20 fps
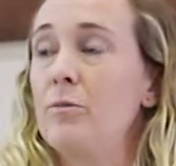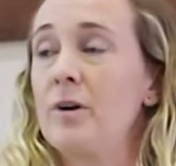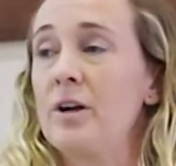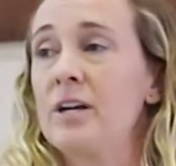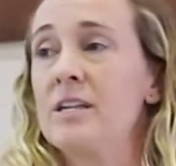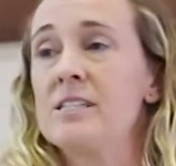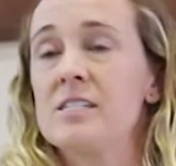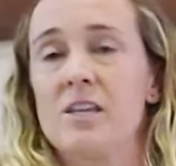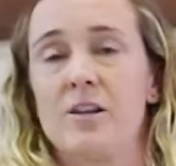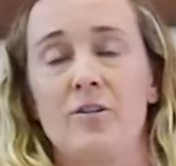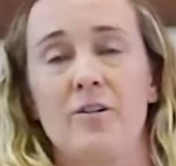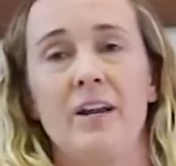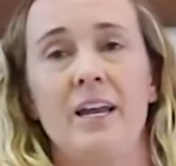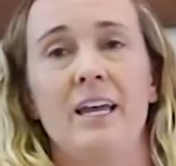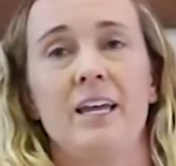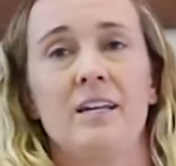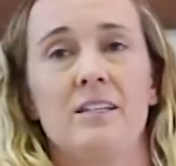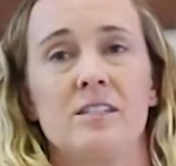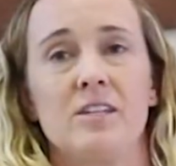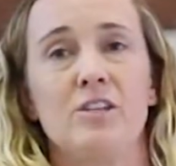we're
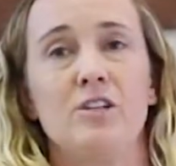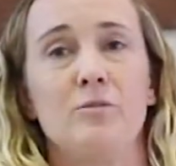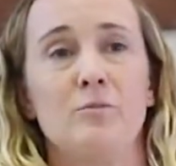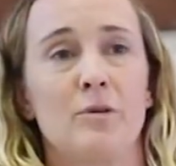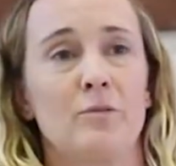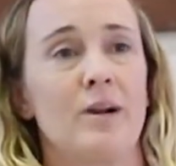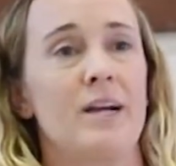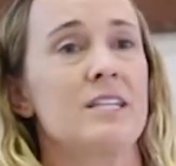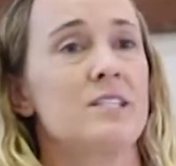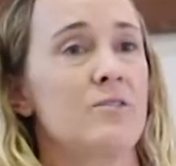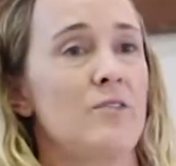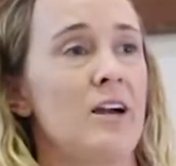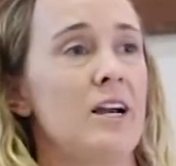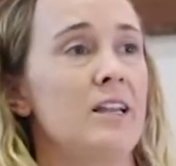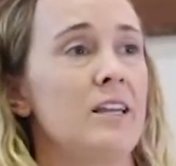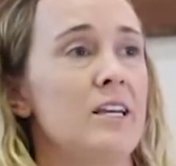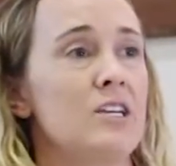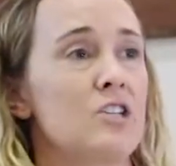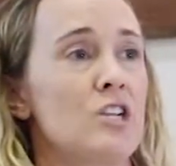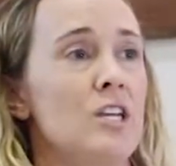considering it as a human rights
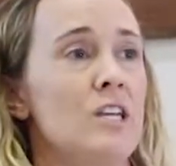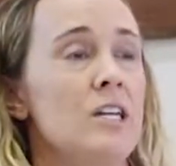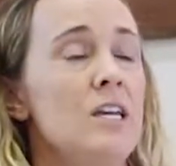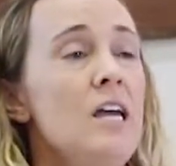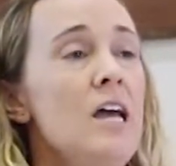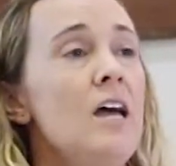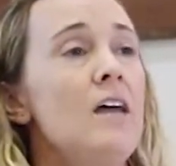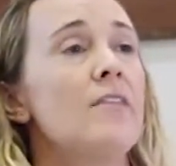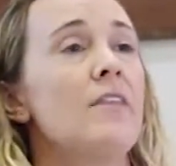violation,